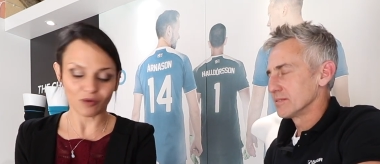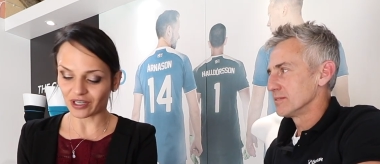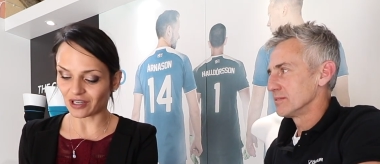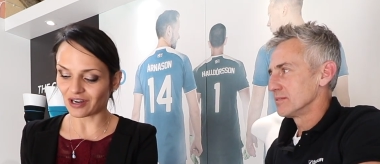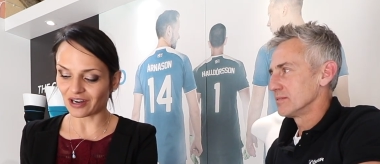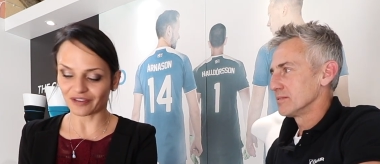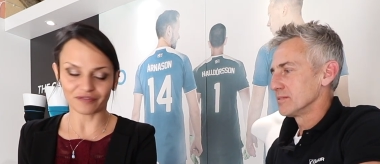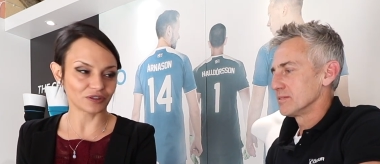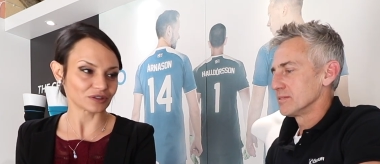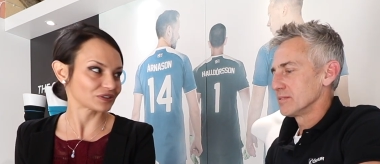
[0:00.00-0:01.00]
Speaker 1: quite a high
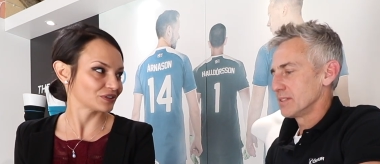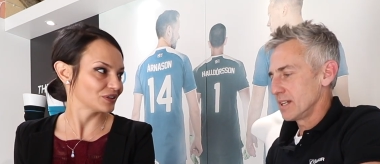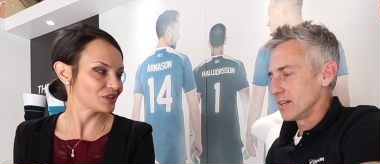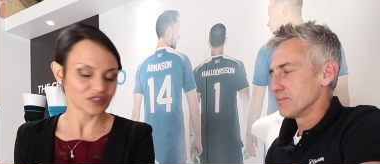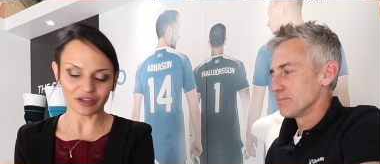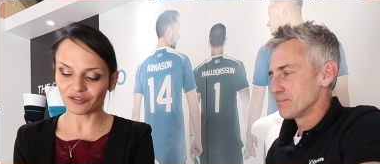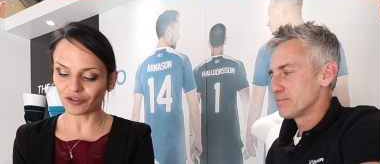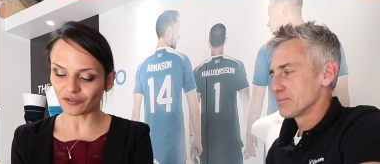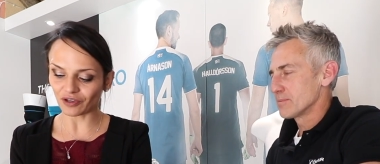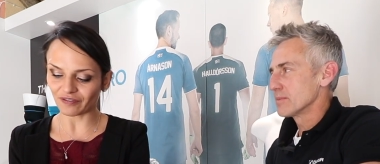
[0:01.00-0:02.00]
foot. Yeah. So
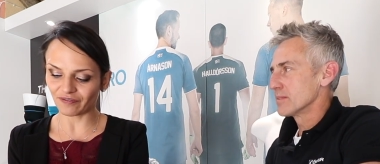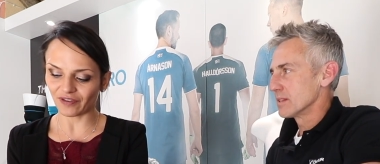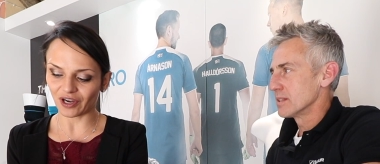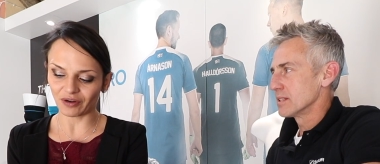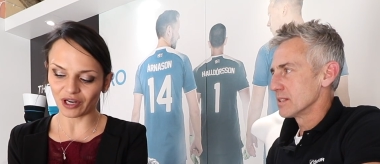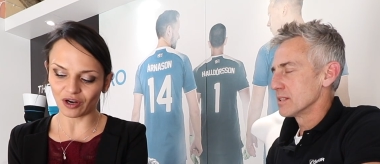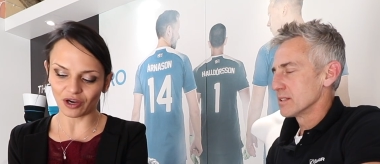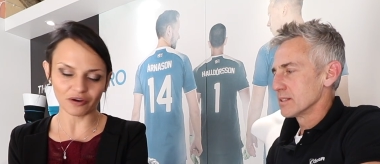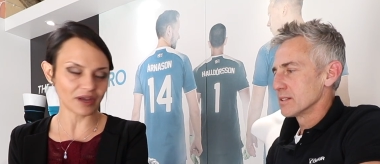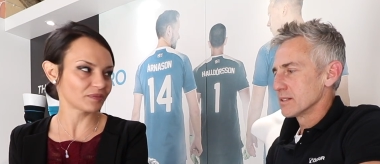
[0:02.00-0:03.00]
if you've got a very
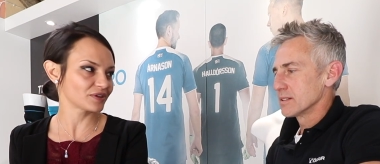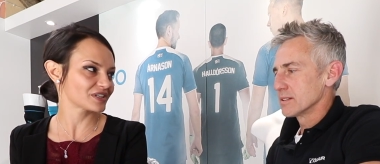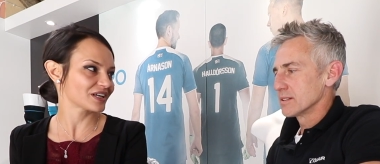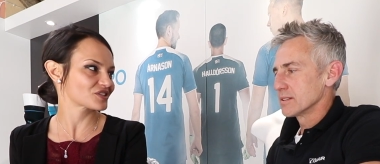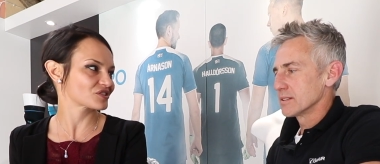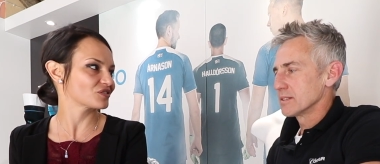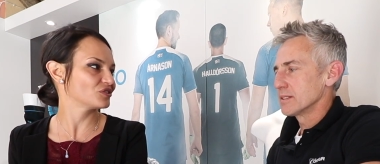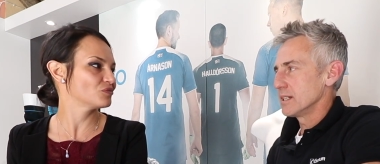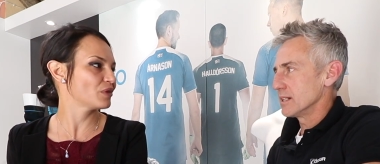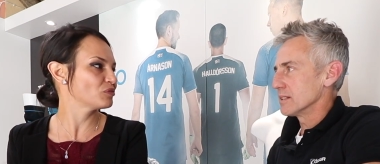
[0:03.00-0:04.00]
low amputation,
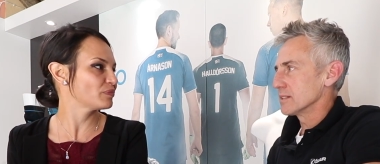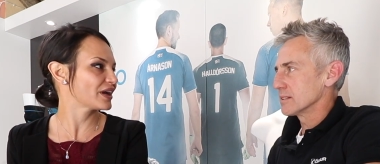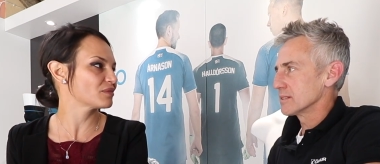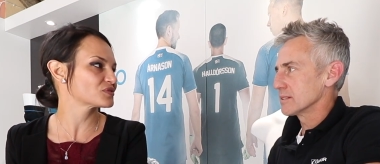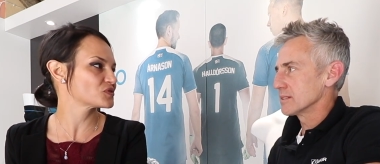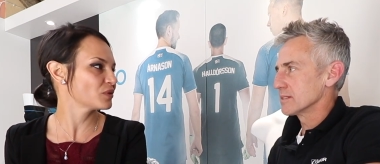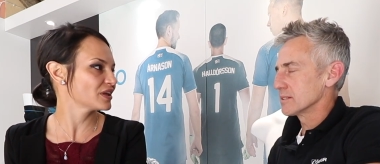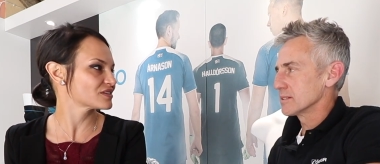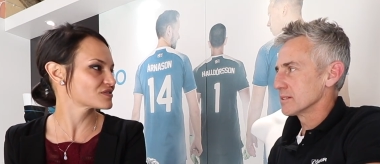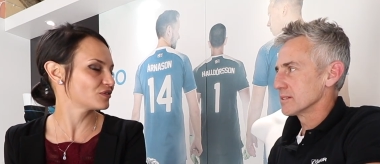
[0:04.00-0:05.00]
you yeah. won't be able to
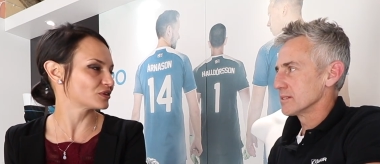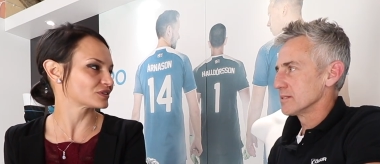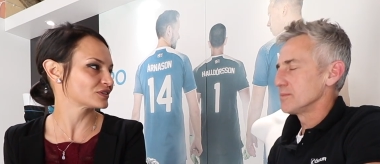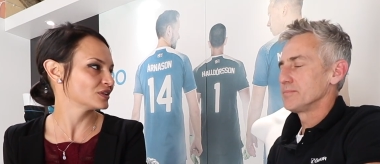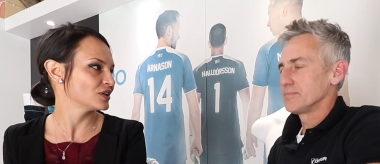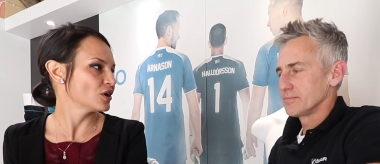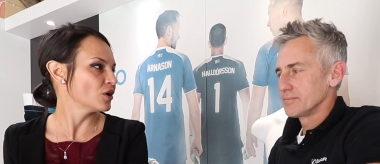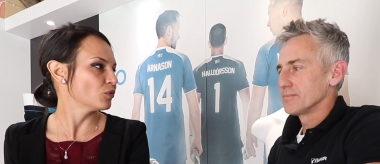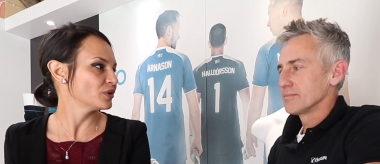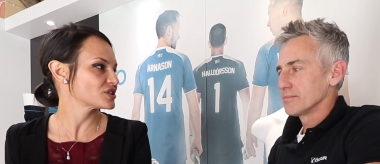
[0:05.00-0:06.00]
wear this foot,
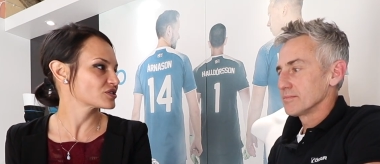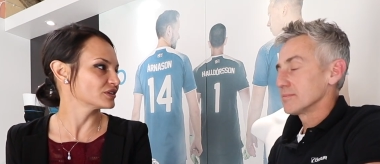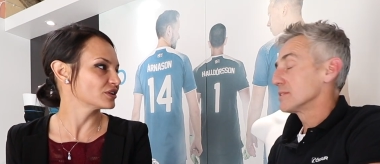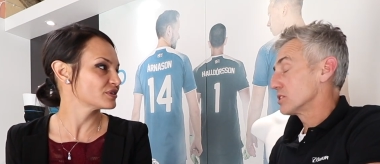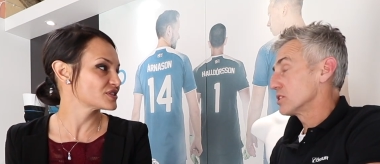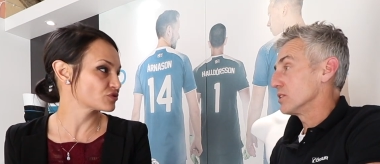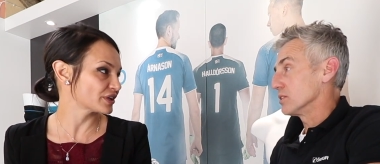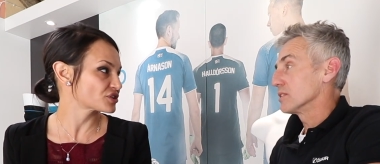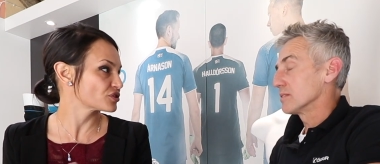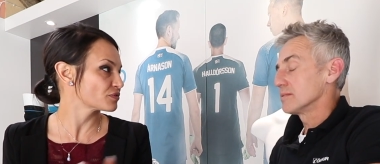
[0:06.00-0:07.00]
which is going to
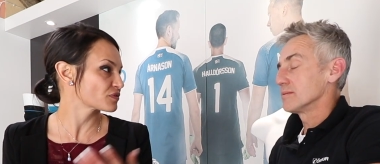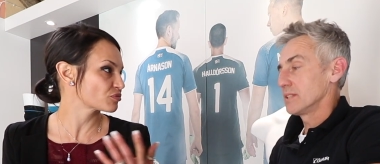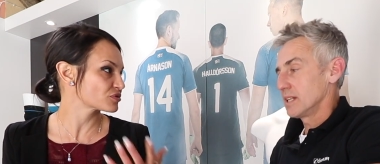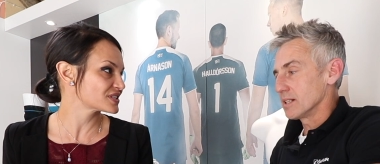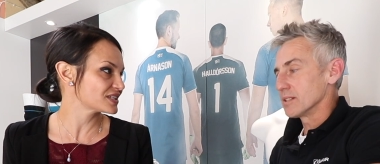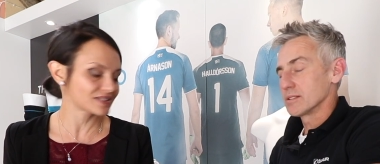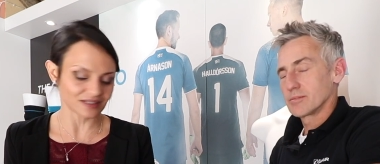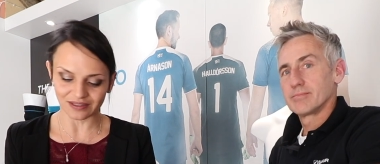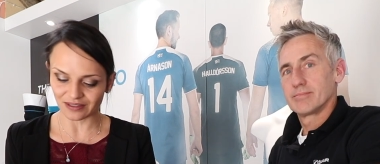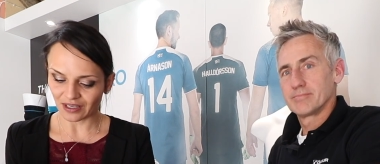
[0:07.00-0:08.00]
restrict True. you with
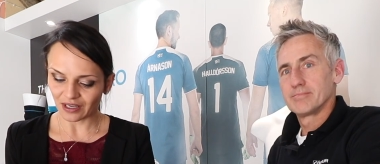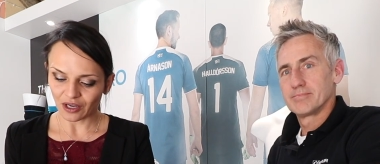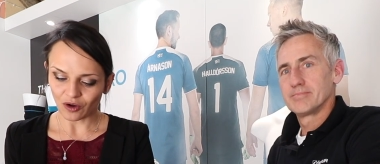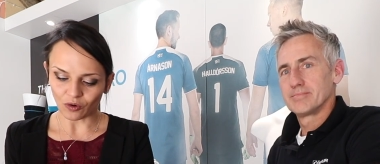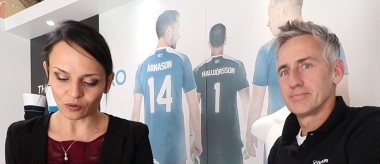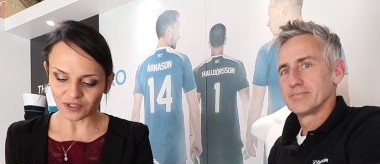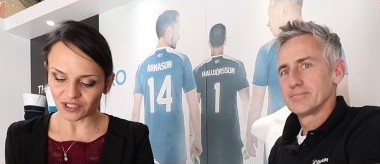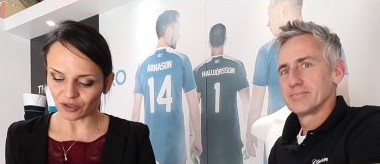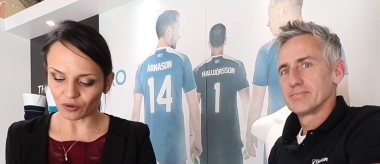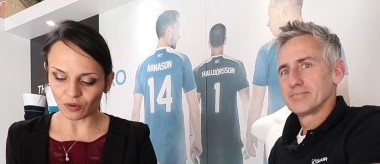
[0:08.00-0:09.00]
prosthesis. Yeah.
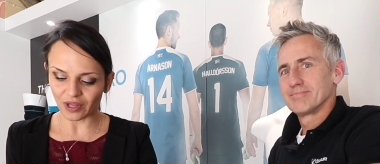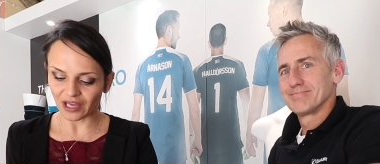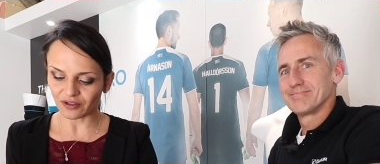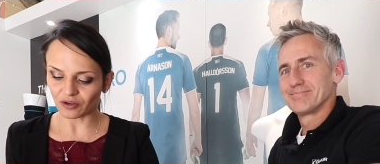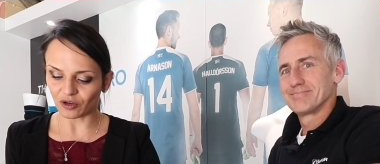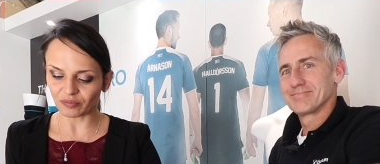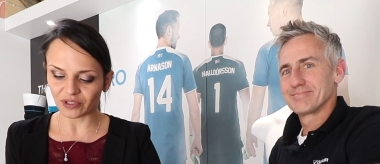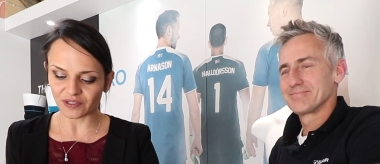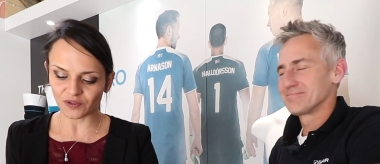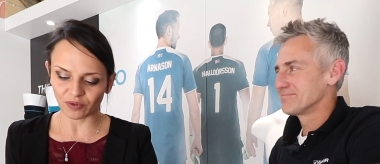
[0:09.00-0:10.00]
Also, all the other
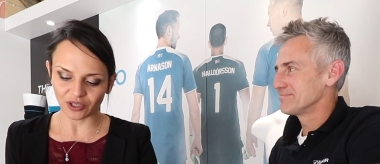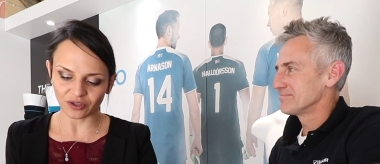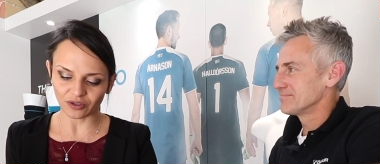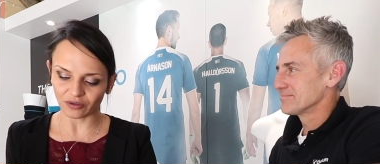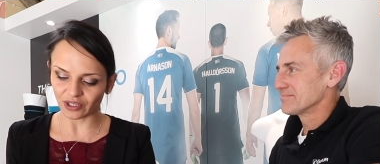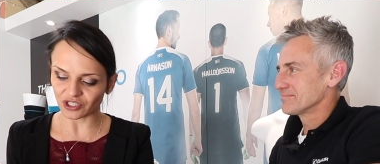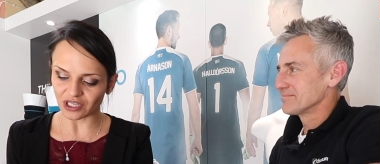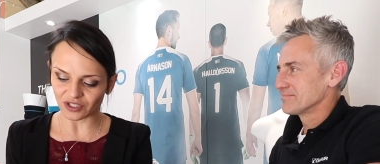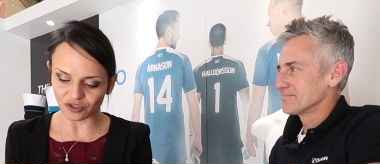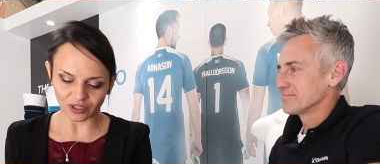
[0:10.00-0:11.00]
components where you
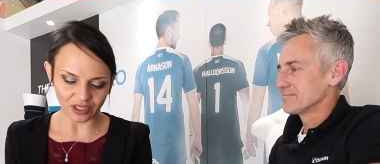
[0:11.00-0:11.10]
adjust your